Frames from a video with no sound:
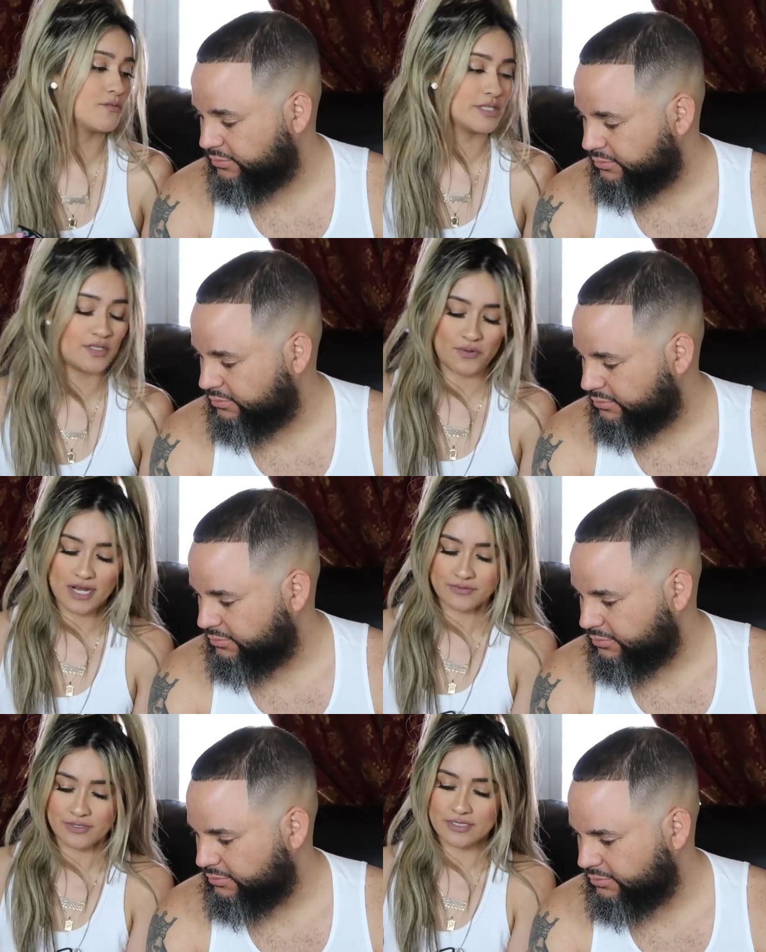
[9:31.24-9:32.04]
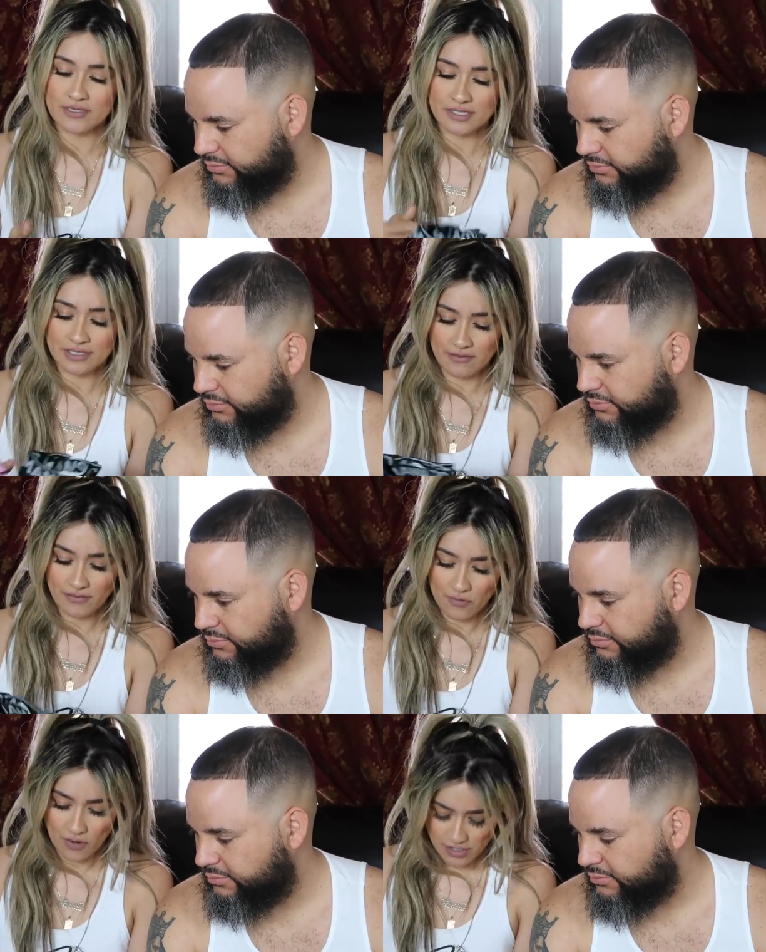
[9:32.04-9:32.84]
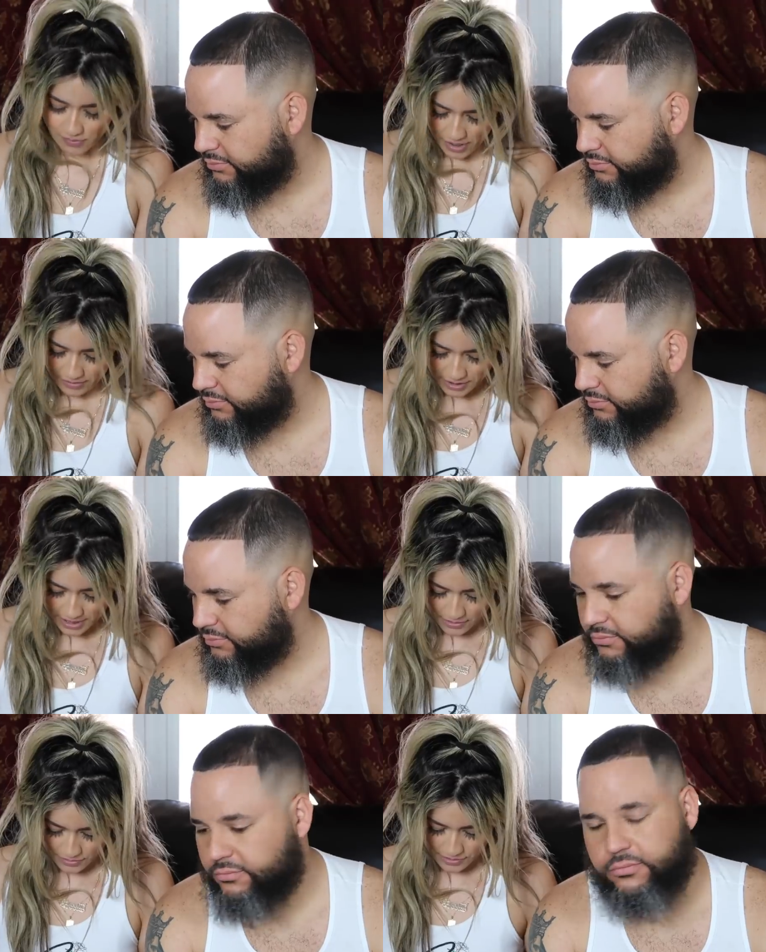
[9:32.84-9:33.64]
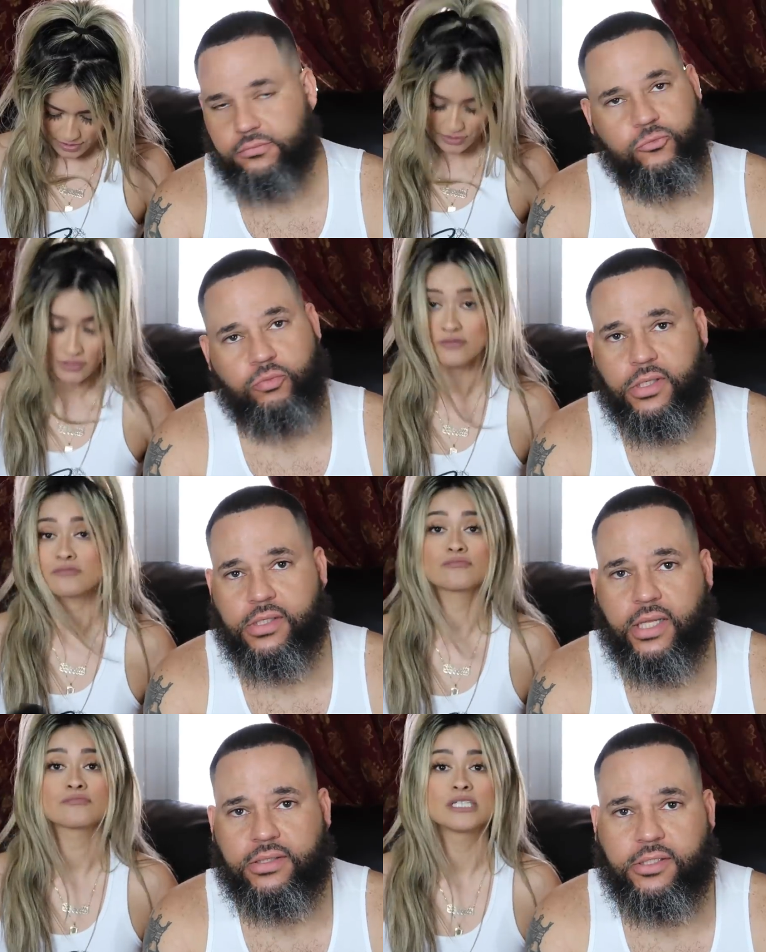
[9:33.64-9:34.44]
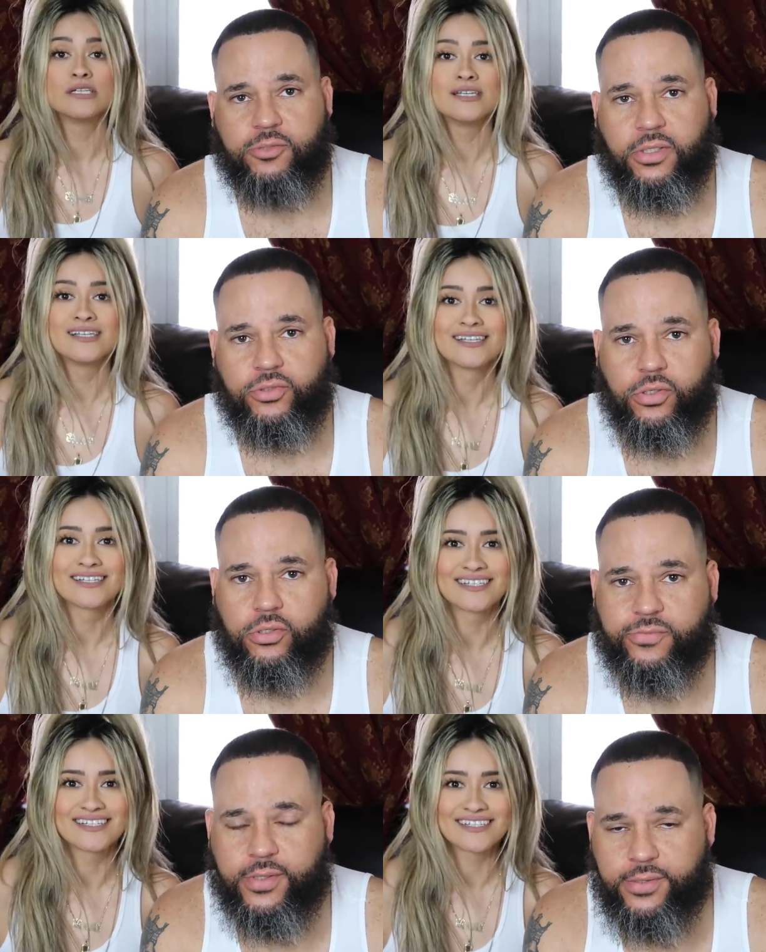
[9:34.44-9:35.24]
Speaker 1: Don't be surprised when you start seeing me walking around these house days on. Man, um, I
Speaker 2: touch my drawers,